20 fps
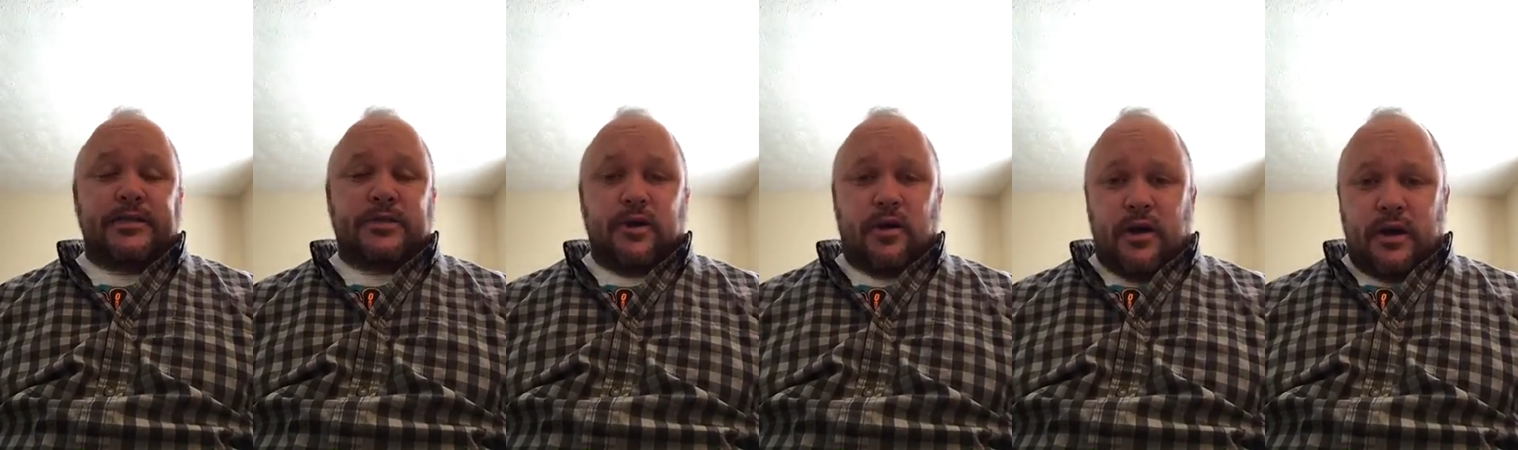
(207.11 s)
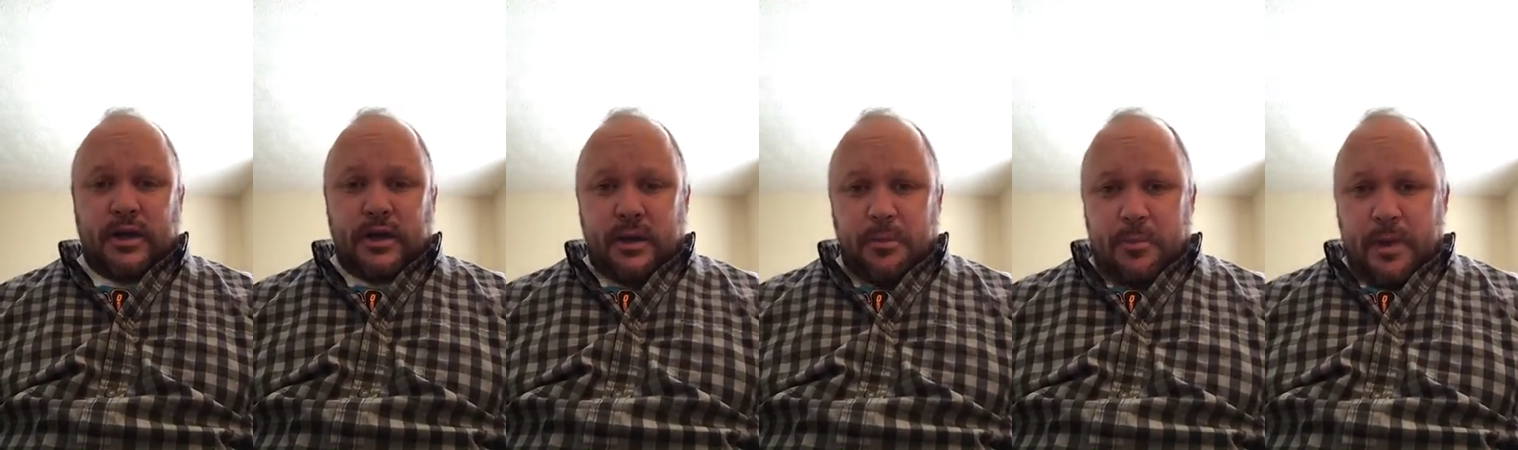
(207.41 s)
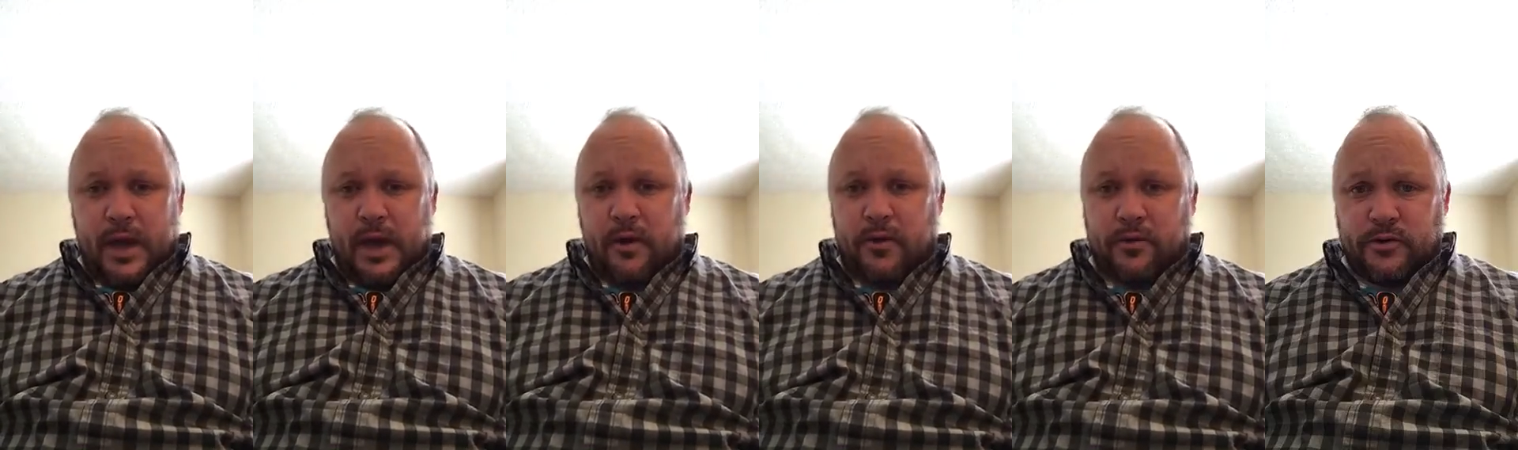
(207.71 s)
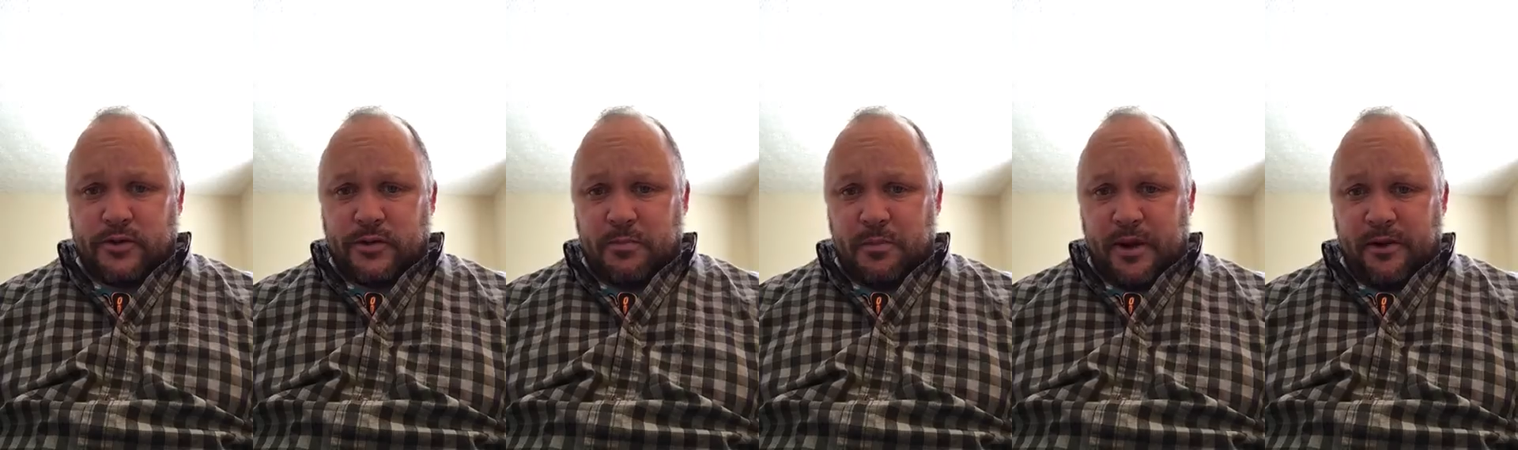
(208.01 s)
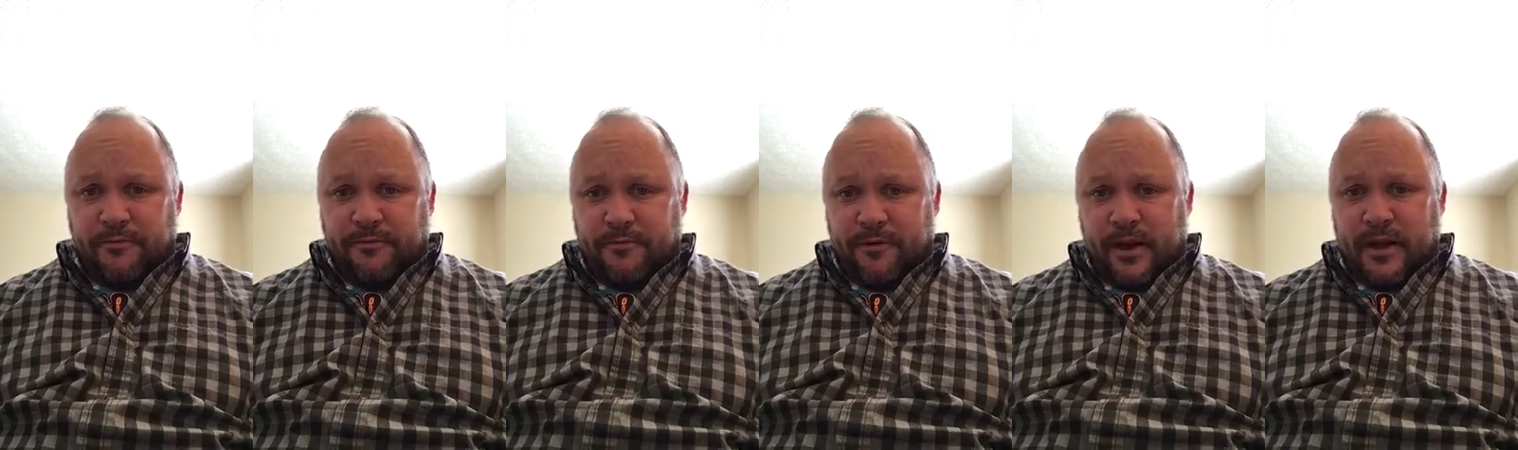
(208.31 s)
talk about her to
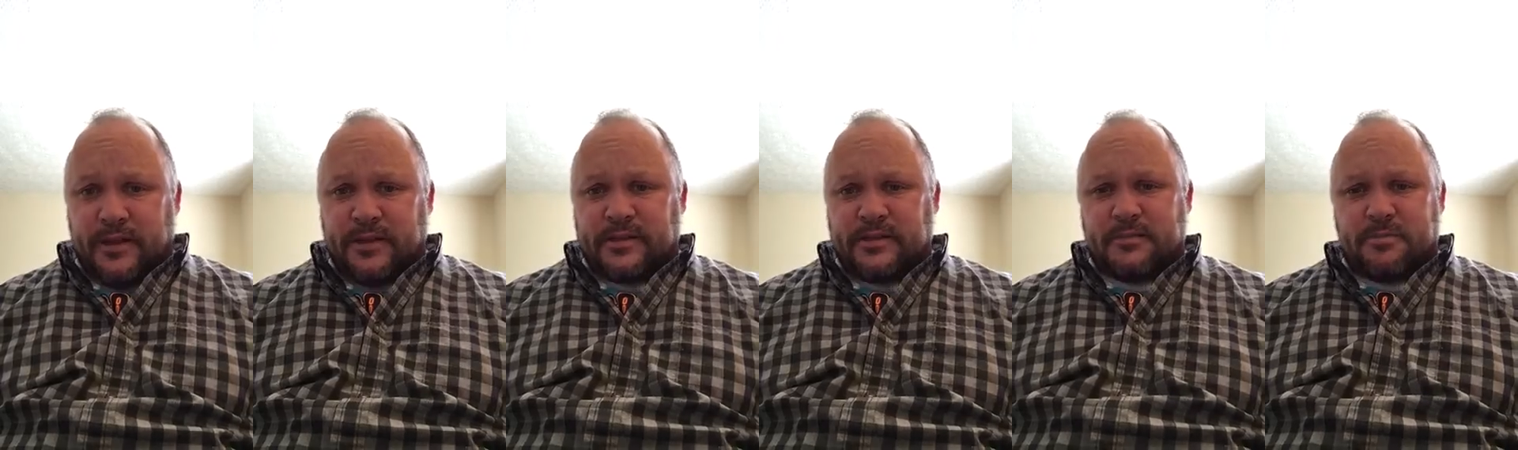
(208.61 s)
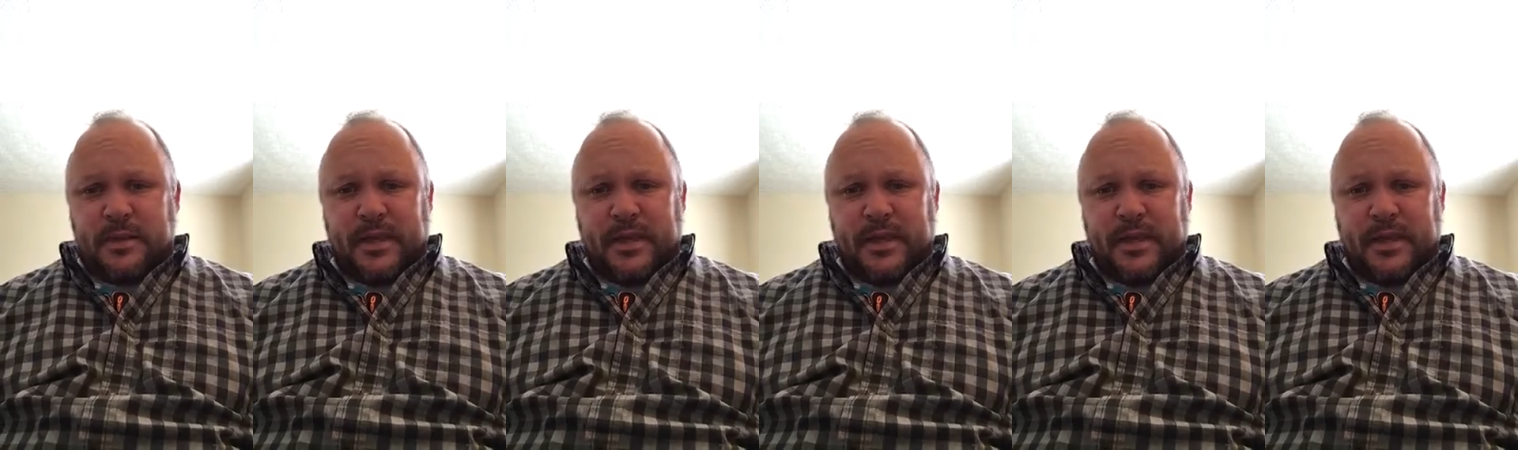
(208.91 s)
my friends.